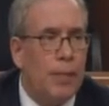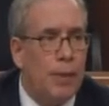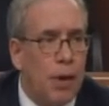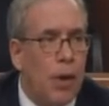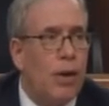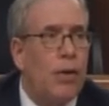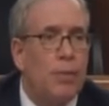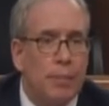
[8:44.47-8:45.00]
and
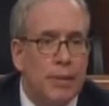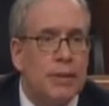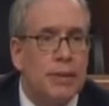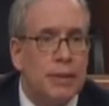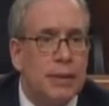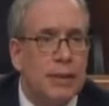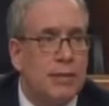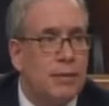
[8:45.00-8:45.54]
minority-owned
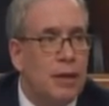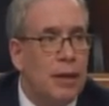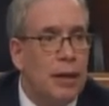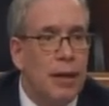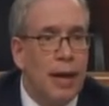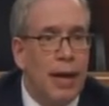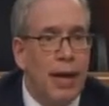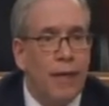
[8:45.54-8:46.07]
businesses.
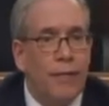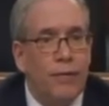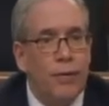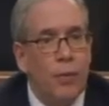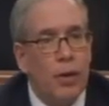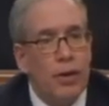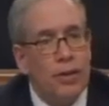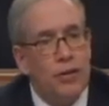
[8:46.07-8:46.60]
Every
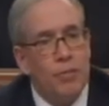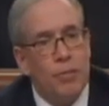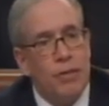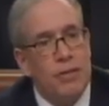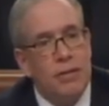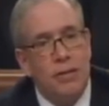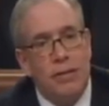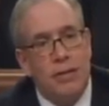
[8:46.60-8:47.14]
one of these
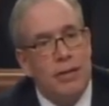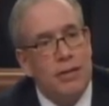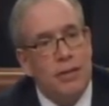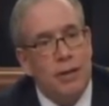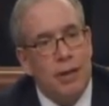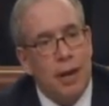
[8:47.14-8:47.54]
businesses